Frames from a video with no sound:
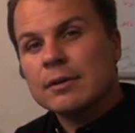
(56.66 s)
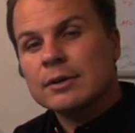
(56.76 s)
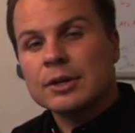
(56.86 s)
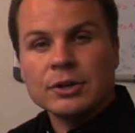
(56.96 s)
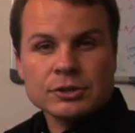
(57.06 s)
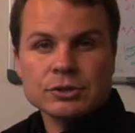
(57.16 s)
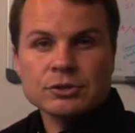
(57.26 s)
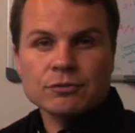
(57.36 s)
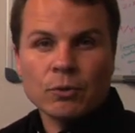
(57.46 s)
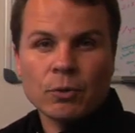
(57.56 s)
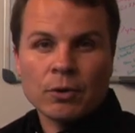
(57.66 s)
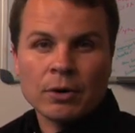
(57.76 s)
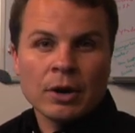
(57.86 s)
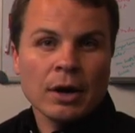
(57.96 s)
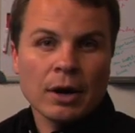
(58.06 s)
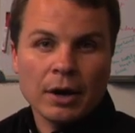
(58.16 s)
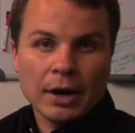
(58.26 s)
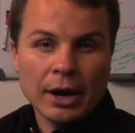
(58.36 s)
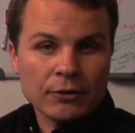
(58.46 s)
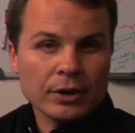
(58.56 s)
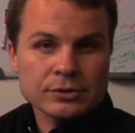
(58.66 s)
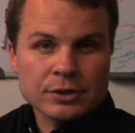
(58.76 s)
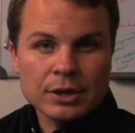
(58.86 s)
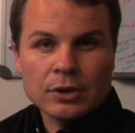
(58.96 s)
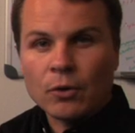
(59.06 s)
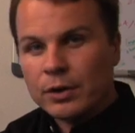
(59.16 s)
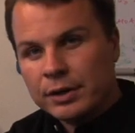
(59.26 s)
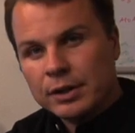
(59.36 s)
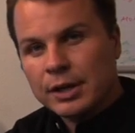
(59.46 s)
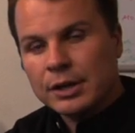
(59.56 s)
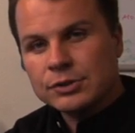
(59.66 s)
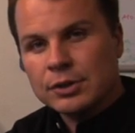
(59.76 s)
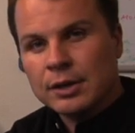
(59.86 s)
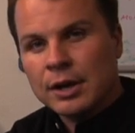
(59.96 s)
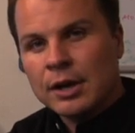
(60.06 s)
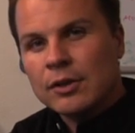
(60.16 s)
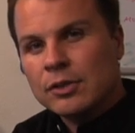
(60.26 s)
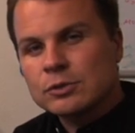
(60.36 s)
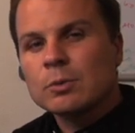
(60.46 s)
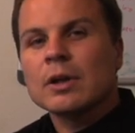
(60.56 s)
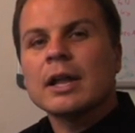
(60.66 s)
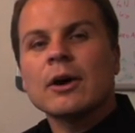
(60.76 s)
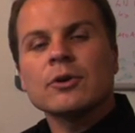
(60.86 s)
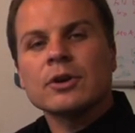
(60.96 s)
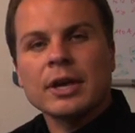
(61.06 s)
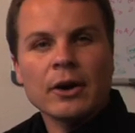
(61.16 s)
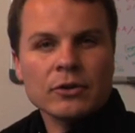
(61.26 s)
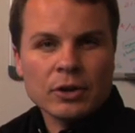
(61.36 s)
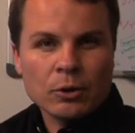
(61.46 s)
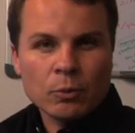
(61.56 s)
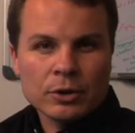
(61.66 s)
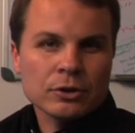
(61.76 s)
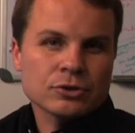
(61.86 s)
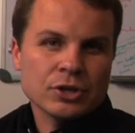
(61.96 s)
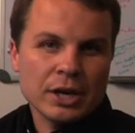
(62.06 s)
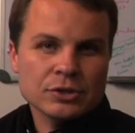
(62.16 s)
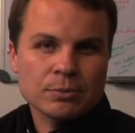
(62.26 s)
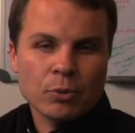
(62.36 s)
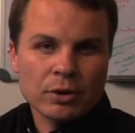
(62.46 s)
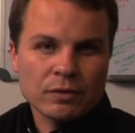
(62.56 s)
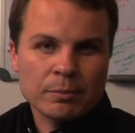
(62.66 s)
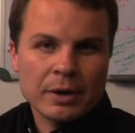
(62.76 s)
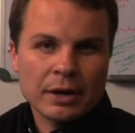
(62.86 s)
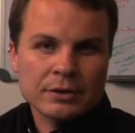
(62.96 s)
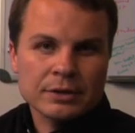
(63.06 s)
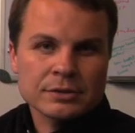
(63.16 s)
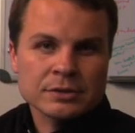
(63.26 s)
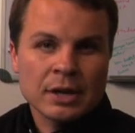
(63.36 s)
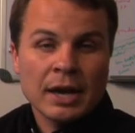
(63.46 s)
conditions for air density or inclination, this will allow you to calculate what your change in point of impact is